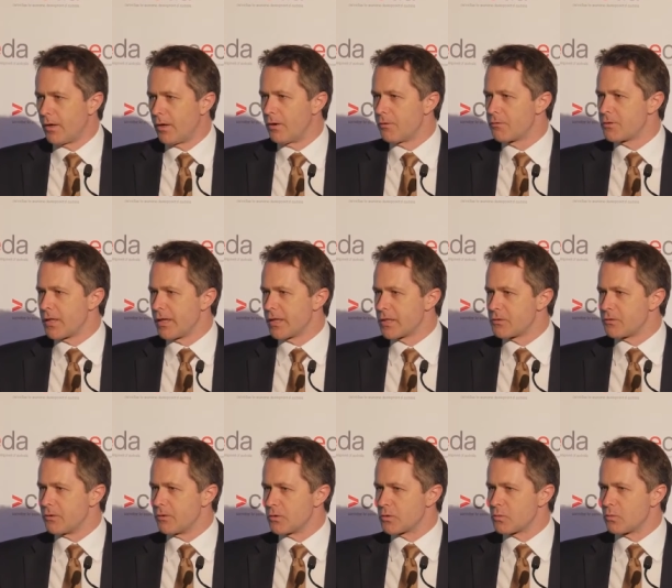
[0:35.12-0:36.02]
of
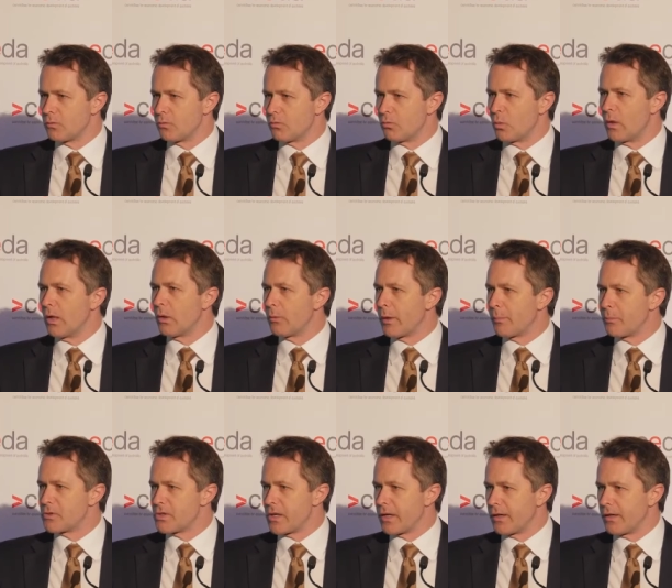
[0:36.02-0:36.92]
Townsville is well
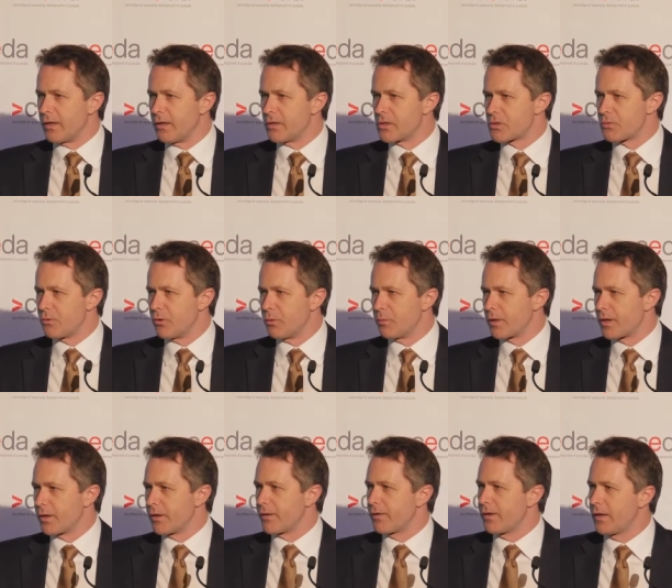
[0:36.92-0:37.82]
represented in this room. And
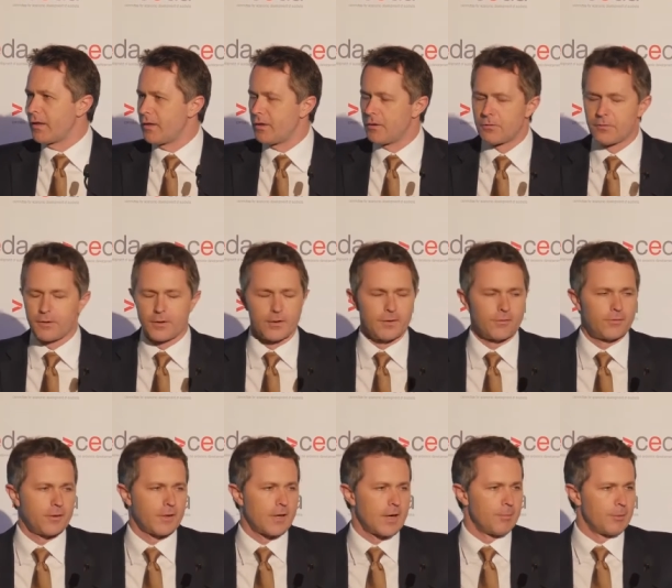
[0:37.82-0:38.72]
can I thank you for,
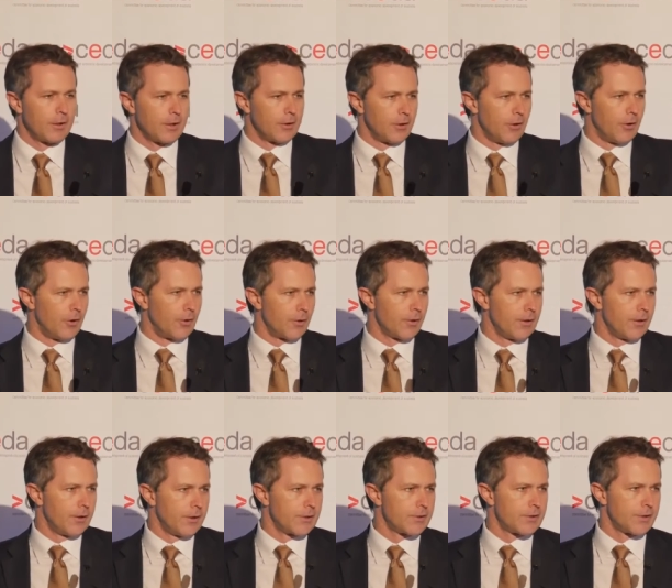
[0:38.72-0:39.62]
for coming along?
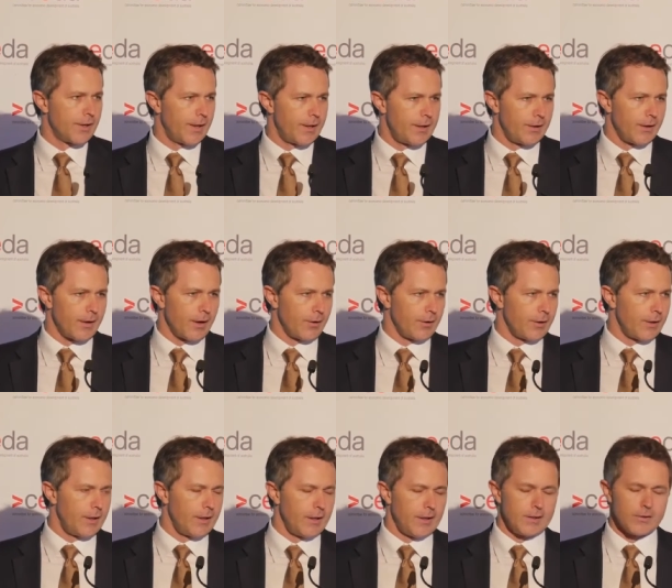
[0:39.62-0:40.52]
Today you're going to
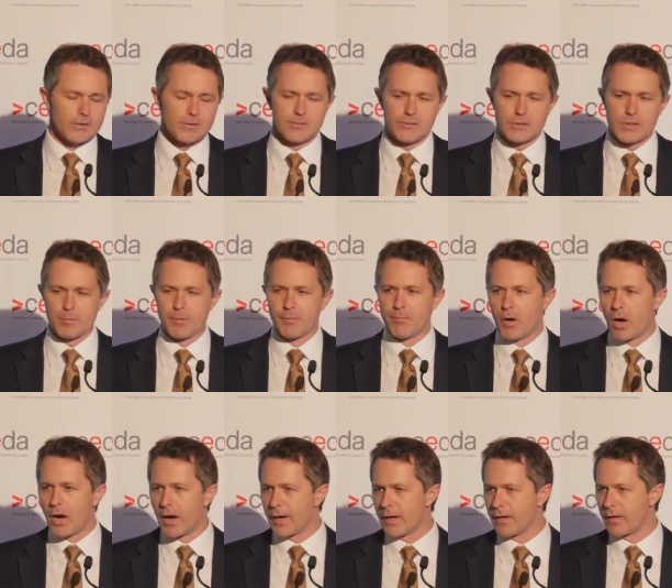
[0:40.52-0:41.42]
hear some of
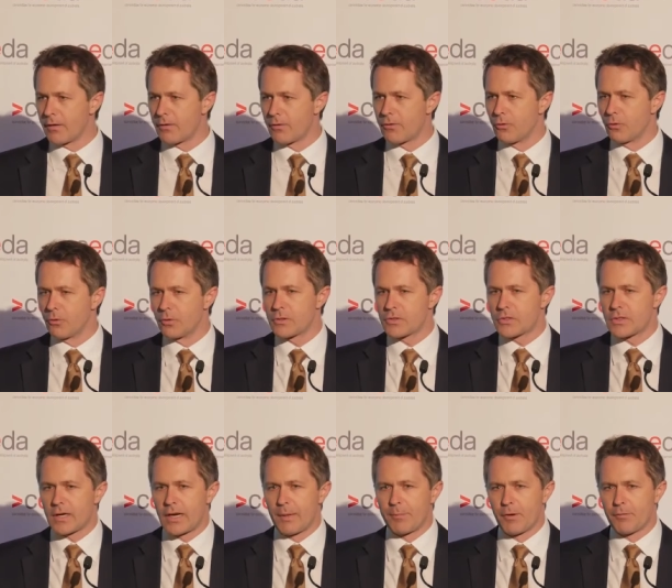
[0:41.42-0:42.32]
my thoughts
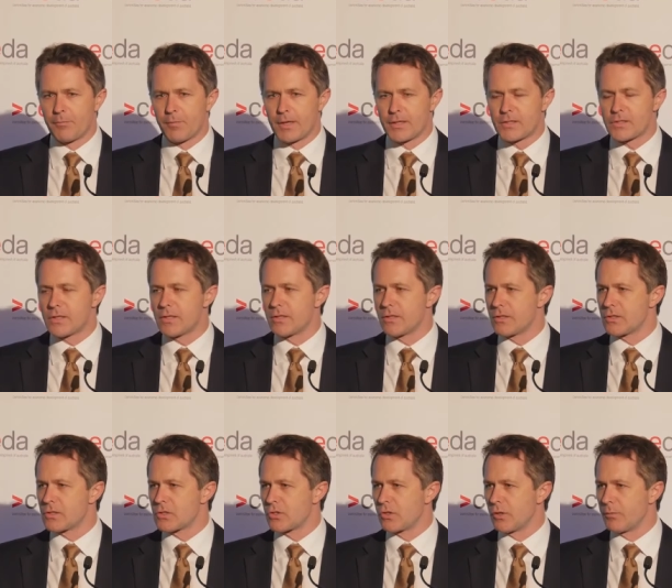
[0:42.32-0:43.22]
a couple of months into
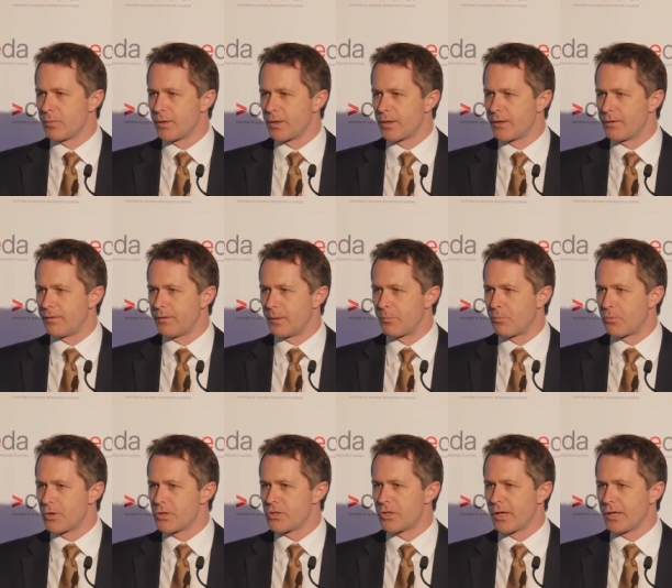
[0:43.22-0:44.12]
this job, but I
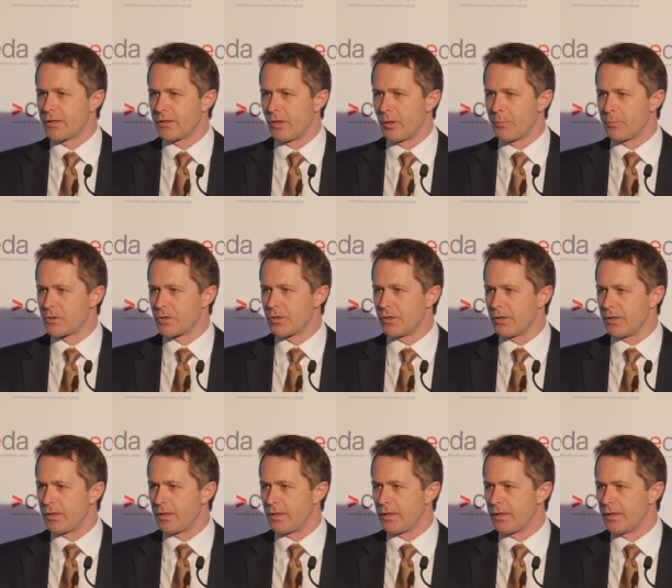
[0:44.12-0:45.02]
appreciate the
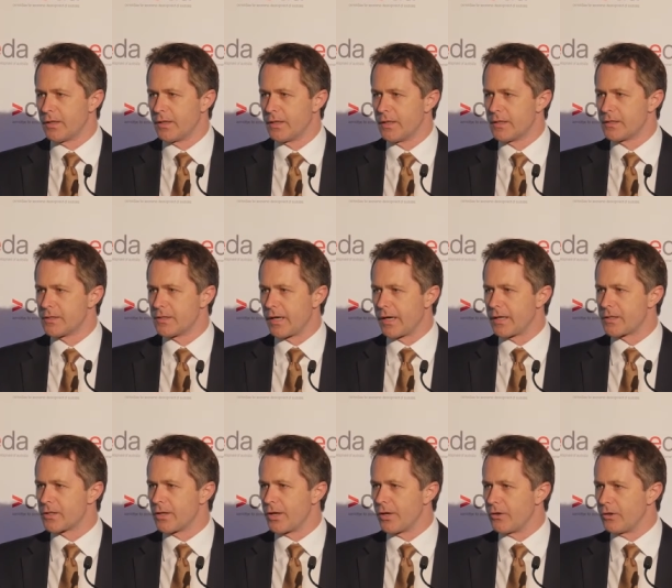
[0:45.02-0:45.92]
opportunity to get
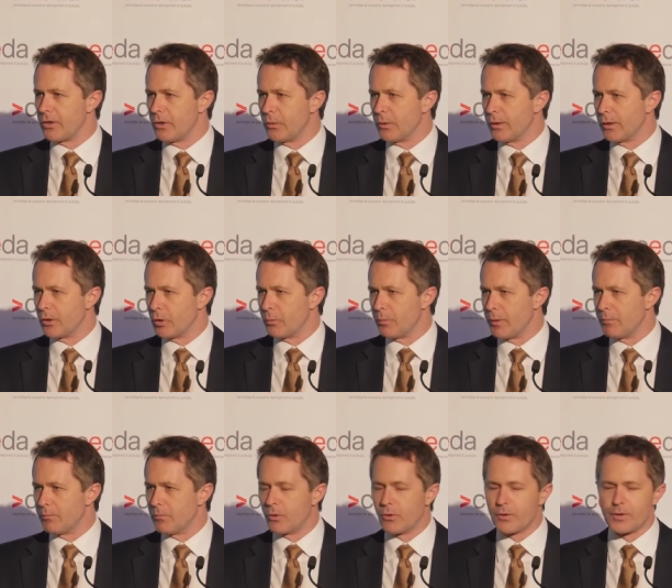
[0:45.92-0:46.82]
to know you a little
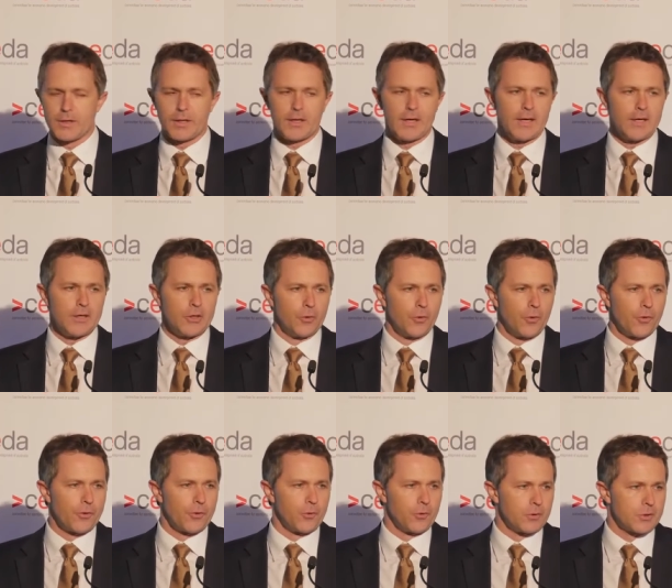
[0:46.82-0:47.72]
bit more and to hear your
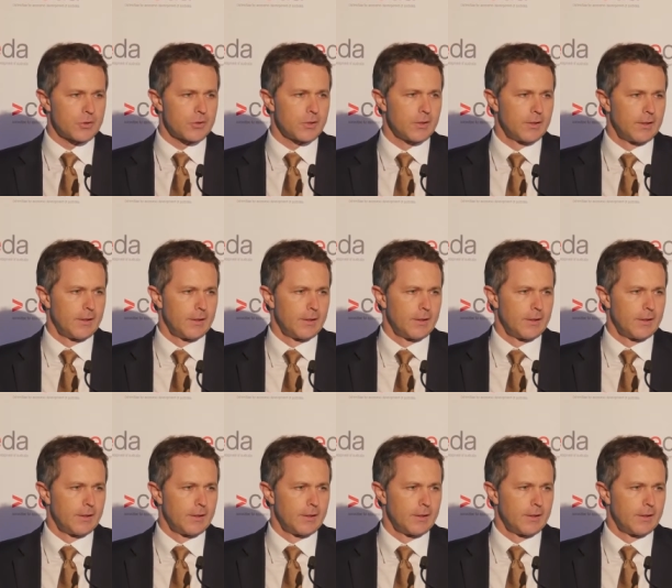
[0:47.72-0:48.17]
thoughts.